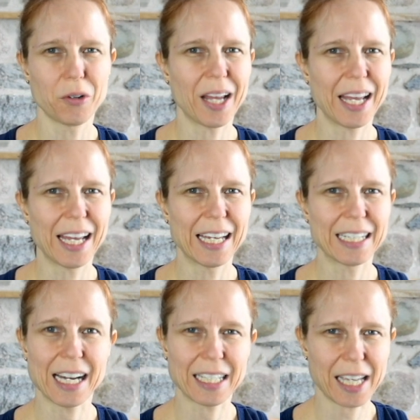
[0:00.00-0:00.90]
and
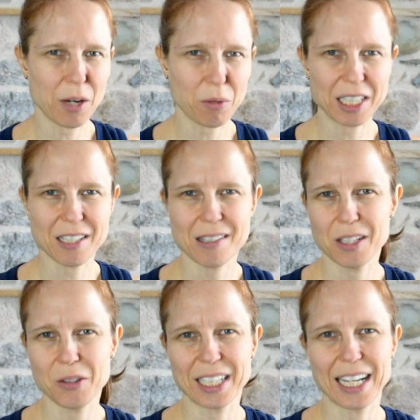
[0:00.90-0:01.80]
I can't wait to
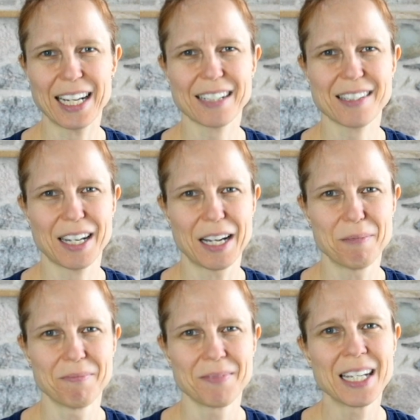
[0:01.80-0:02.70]
see you again next time.